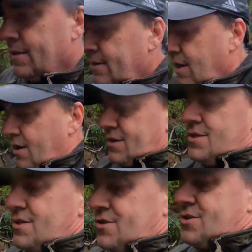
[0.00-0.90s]

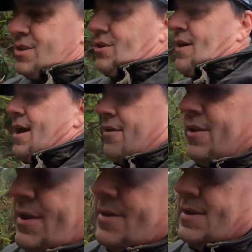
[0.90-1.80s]
carcasses are still around
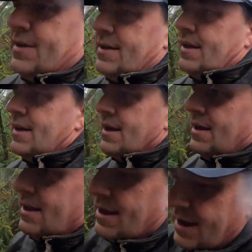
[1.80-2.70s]

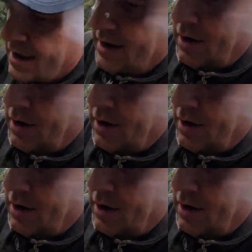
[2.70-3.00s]
and